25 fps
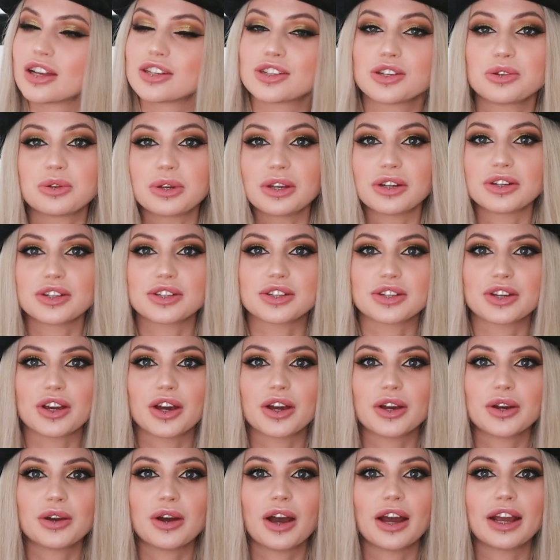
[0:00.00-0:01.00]
2 years
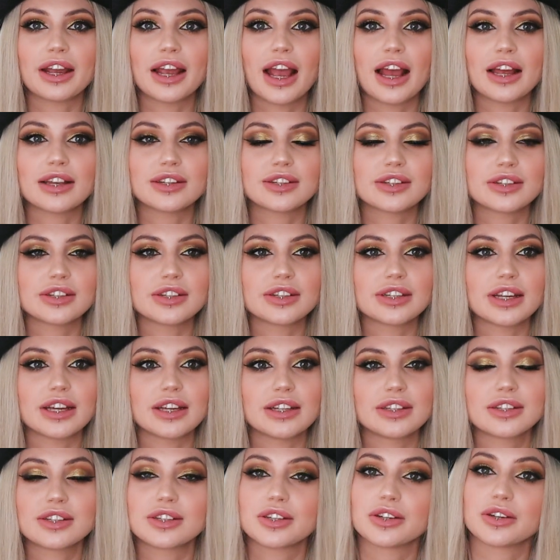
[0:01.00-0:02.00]
ago I entered
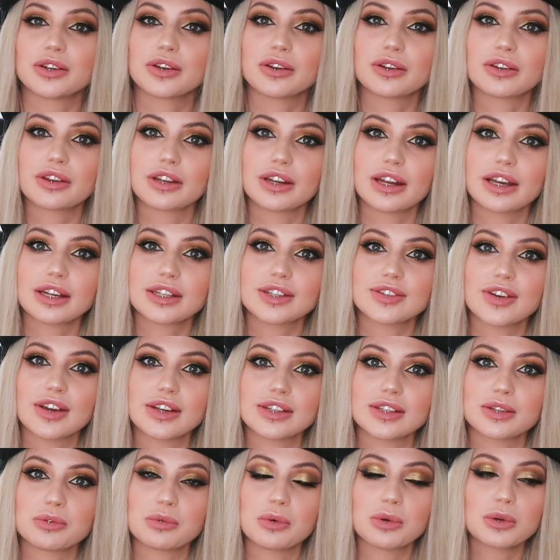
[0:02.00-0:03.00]
into the NYX
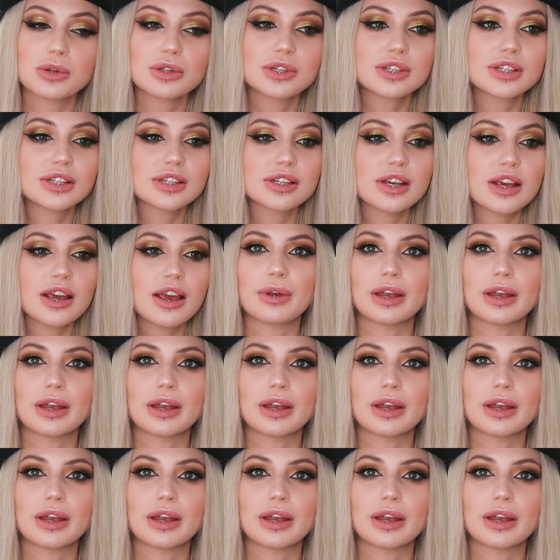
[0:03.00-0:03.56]
Face Awards.